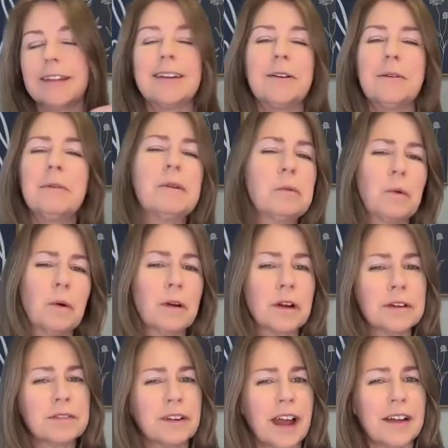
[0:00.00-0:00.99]
It's like a
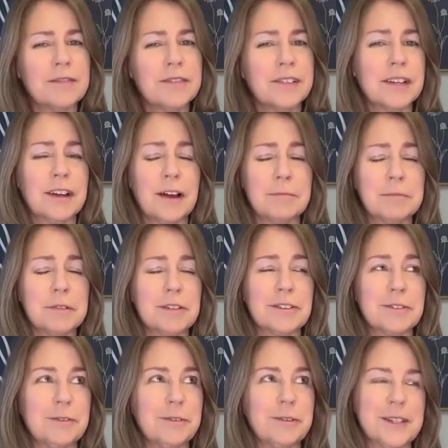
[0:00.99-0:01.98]
reward for having to come
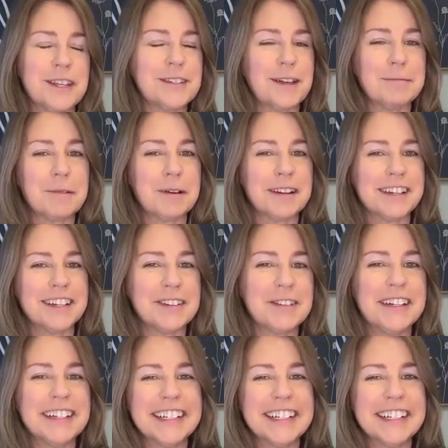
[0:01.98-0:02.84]
to school in the summer, you